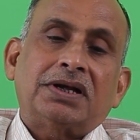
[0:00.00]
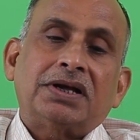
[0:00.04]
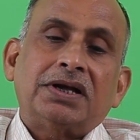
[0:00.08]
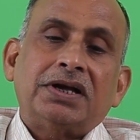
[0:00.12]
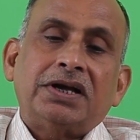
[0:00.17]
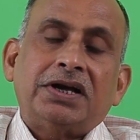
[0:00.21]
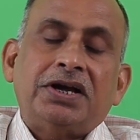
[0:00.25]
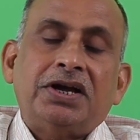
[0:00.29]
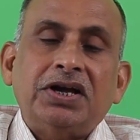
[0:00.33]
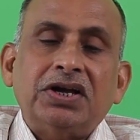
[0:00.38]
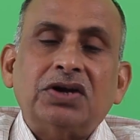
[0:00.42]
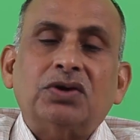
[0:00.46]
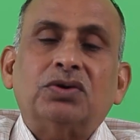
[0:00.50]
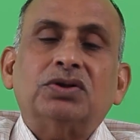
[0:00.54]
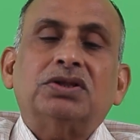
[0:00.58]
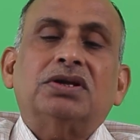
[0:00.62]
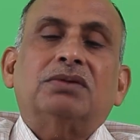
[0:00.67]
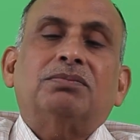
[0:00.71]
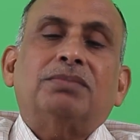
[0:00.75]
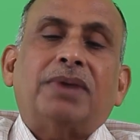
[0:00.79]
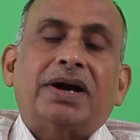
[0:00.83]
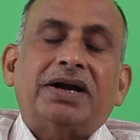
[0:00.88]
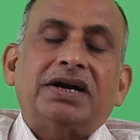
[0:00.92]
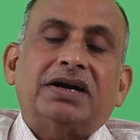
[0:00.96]
he knows the
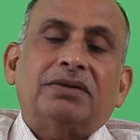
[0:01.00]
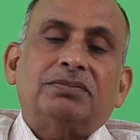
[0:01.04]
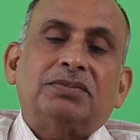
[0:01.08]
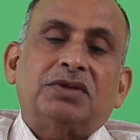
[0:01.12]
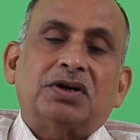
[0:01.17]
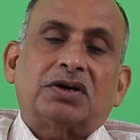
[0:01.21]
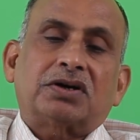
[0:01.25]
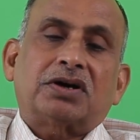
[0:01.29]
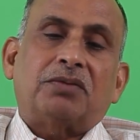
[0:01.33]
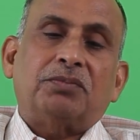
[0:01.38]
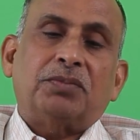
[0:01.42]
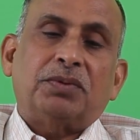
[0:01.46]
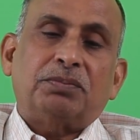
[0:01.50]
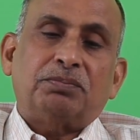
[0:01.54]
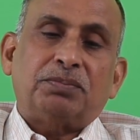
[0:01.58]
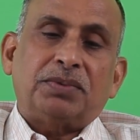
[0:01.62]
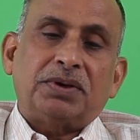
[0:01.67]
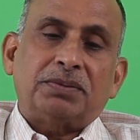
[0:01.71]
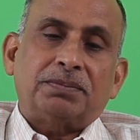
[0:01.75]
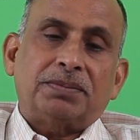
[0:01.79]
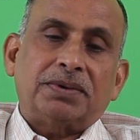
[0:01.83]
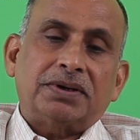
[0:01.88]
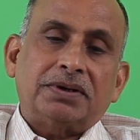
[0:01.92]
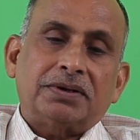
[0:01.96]
mind of the common
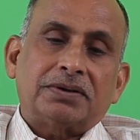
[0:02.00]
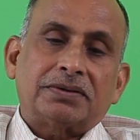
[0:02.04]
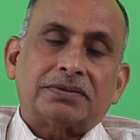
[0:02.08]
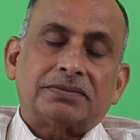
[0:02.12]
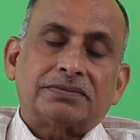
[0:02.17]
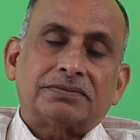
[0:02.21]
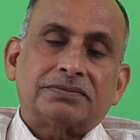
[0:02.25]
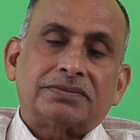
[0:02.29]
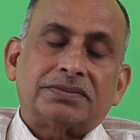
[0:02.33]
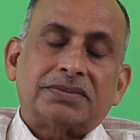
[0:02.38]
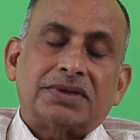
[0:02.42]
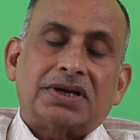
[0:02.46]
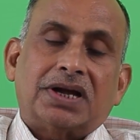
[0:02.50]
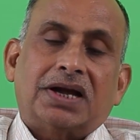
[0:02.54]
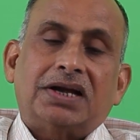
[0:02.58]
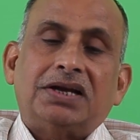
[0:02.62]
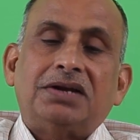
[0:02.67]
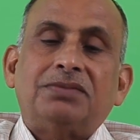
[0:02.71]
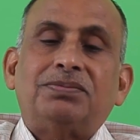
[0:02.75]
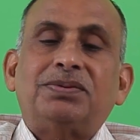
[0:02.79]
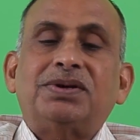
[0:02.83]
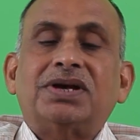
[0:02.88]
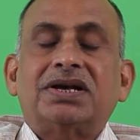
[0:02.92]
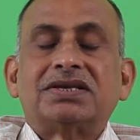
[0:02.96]
people, and
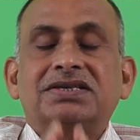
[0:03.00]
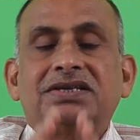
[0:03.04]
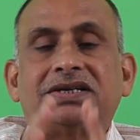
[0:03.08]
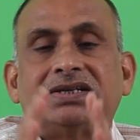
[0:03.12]
if he has a